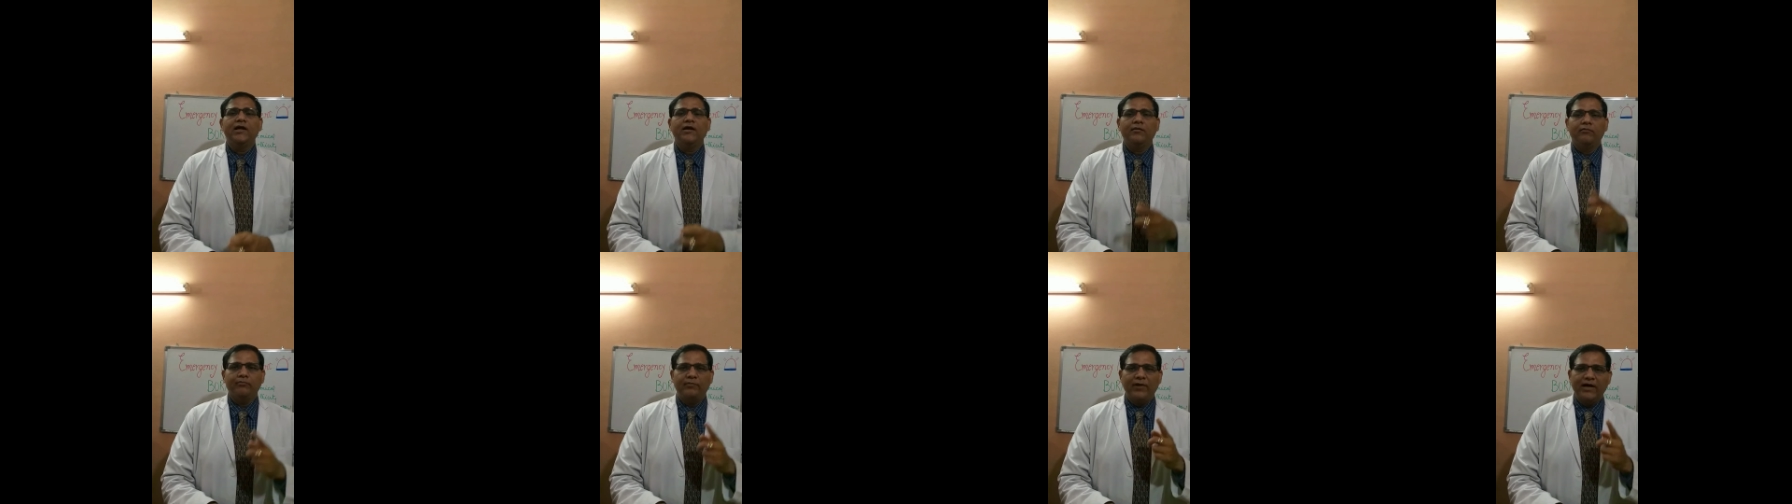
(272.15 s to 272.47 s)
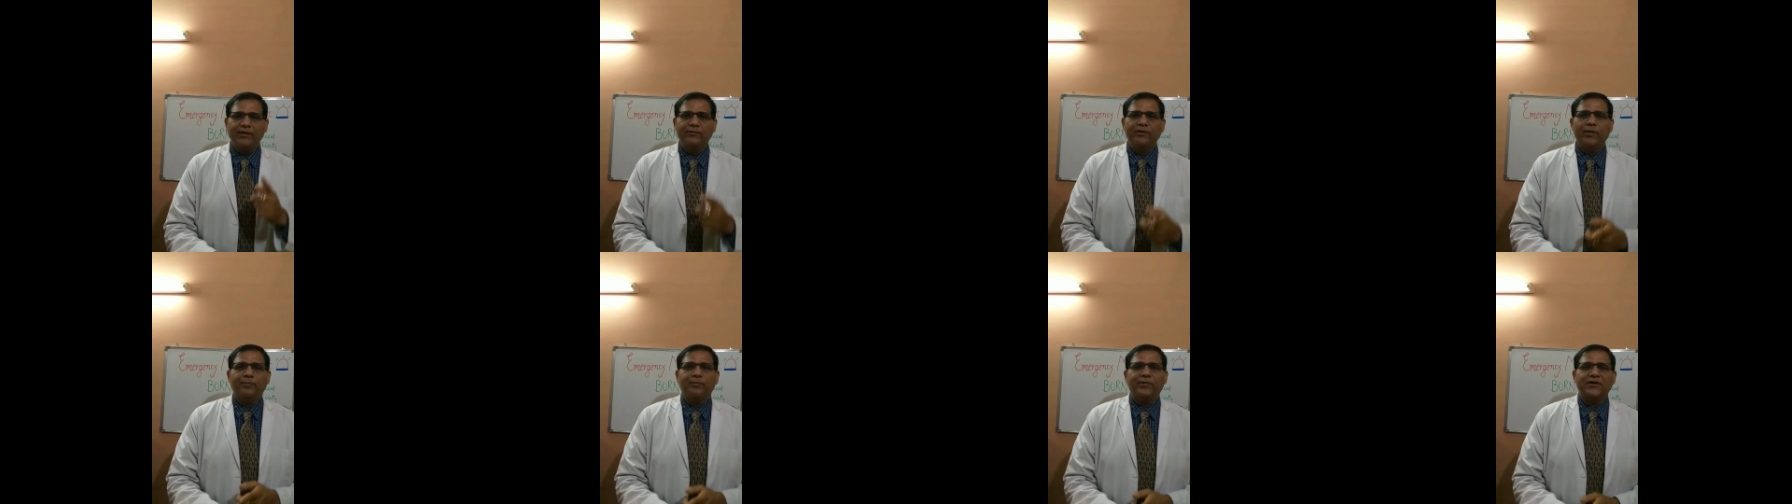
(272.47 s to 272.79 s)

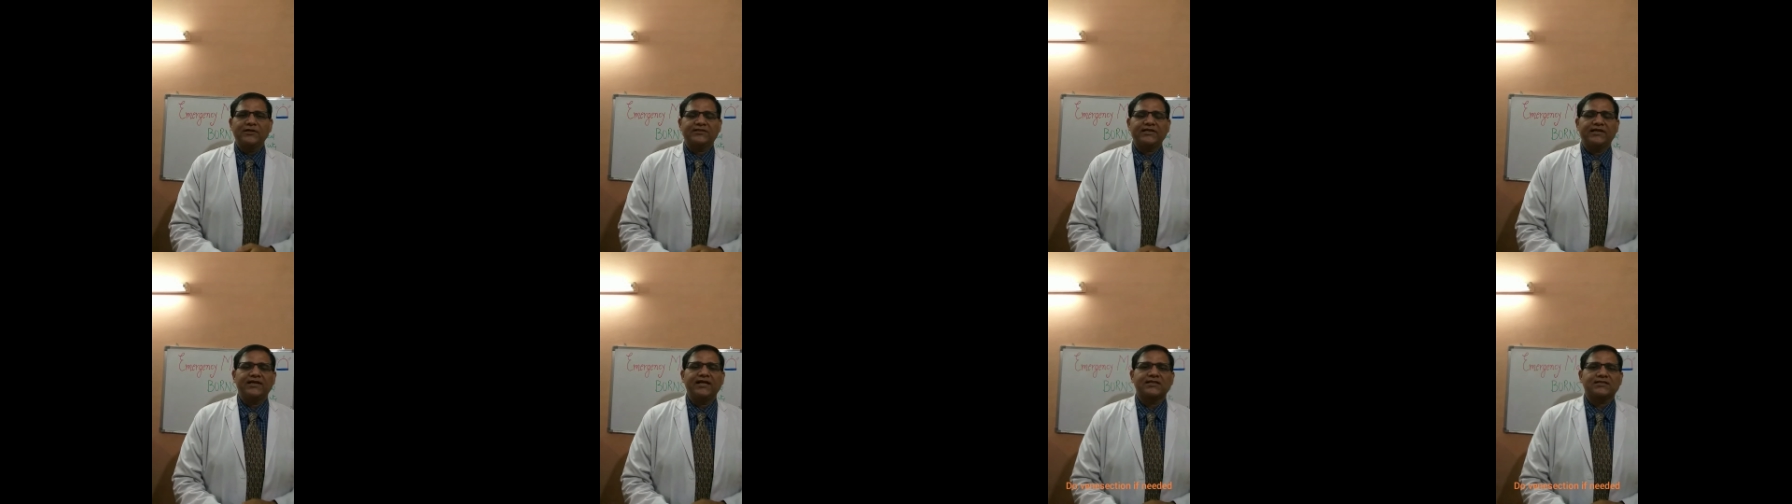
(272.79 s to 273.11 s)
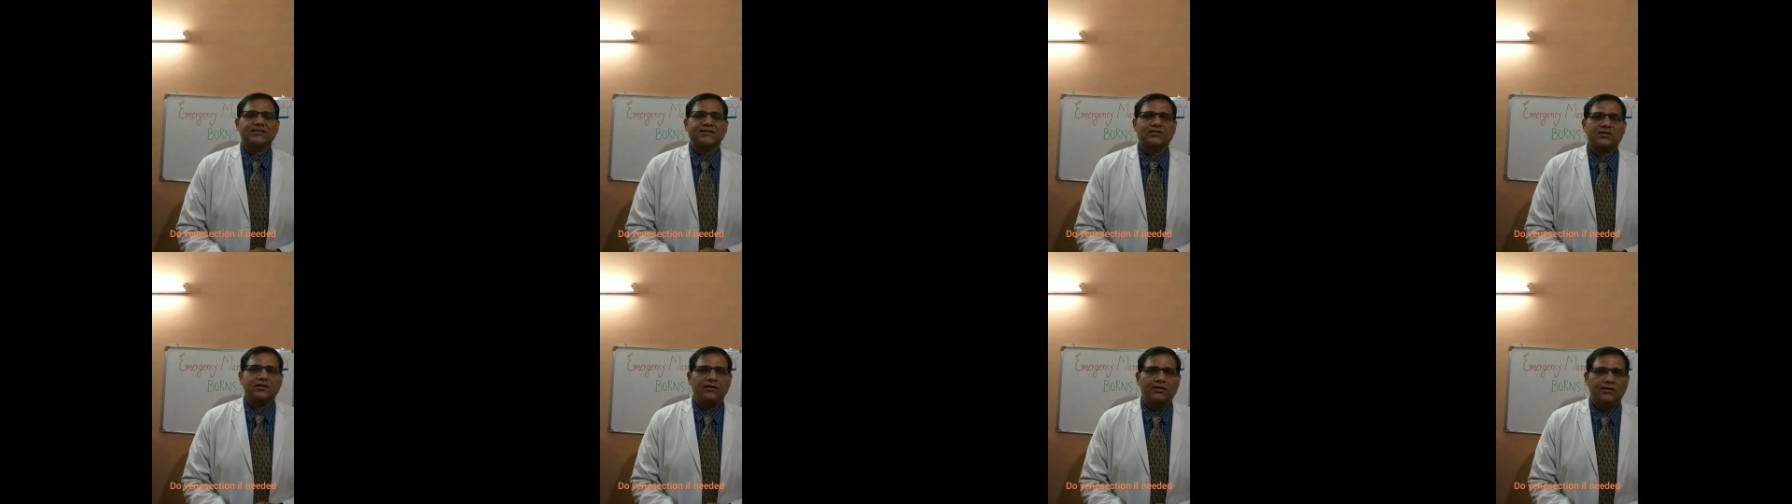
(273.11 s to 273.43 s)
might the patient
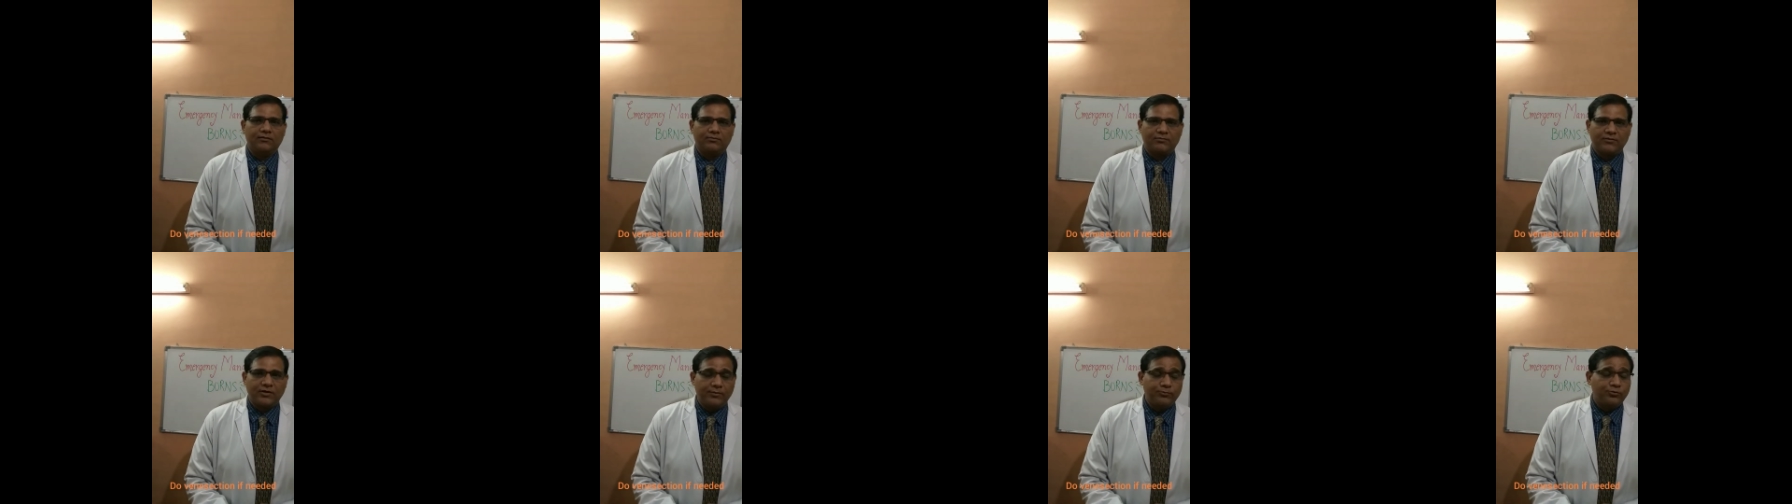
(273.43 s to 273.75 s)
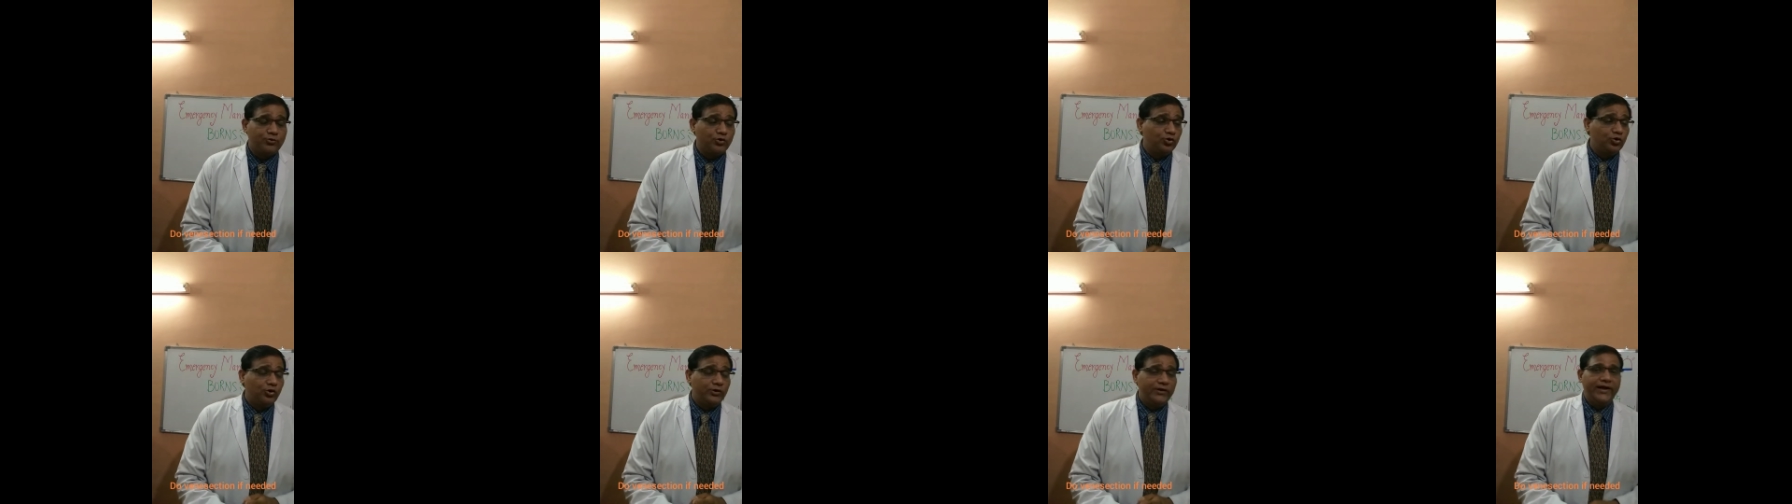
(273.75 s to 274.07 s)
has come to
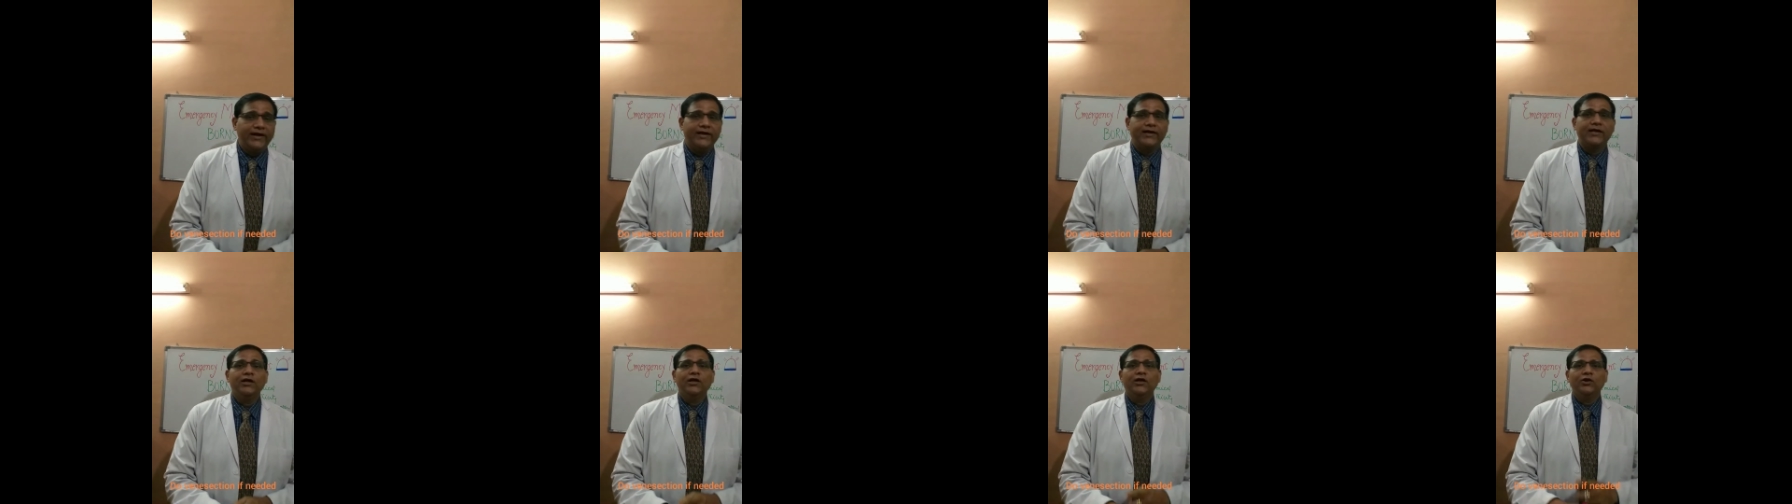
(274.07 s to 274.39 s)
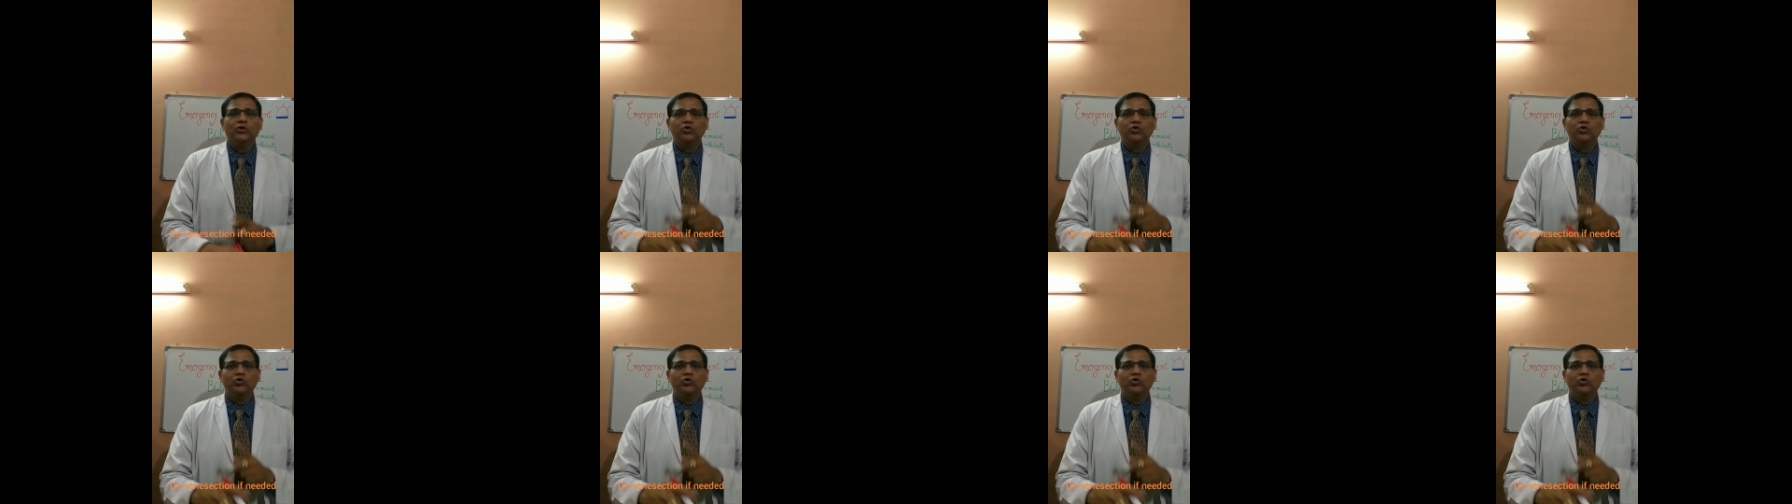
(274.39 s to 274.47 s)
you late,